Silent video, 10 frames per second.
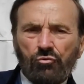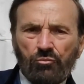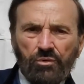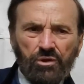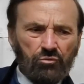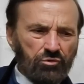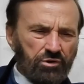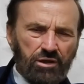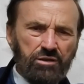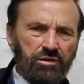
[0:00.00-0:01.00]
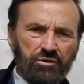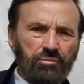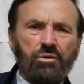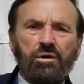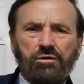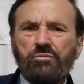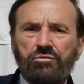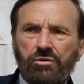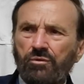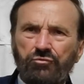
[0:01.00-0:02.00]
Men were taking it upon
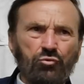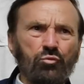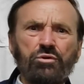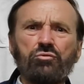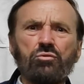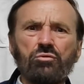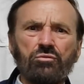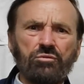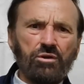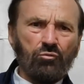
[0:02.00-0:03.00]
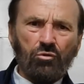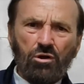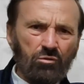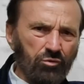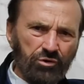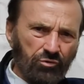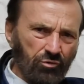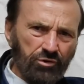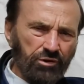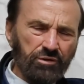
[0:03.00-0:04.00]
themselves to recruit, and they were all
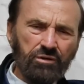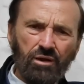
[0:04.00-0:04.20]
recruiting